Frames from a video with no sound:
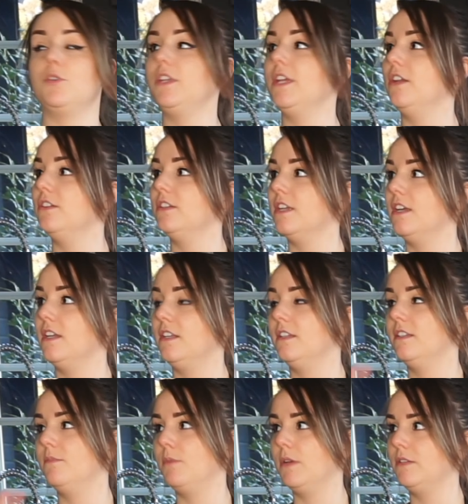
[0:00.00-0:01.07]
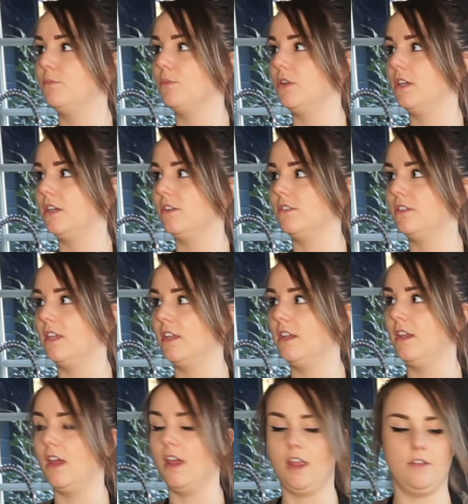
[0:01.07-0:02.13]
salad is the best potato salad
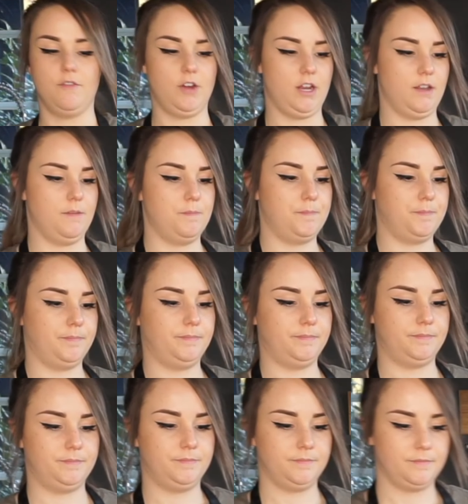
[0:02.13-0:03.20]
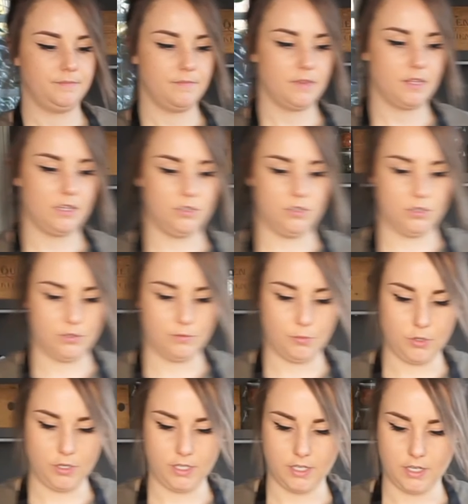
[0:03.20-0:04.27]
I ever had. Just
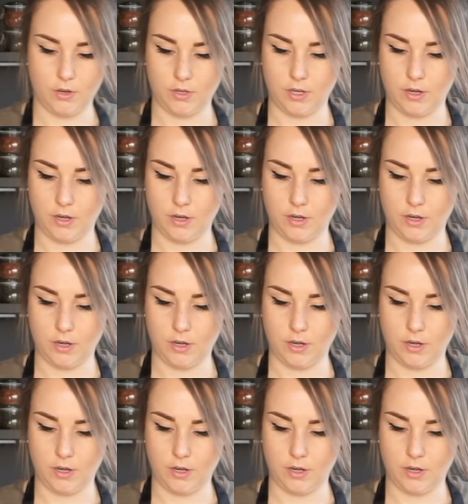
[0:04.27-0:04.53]
putting it out there.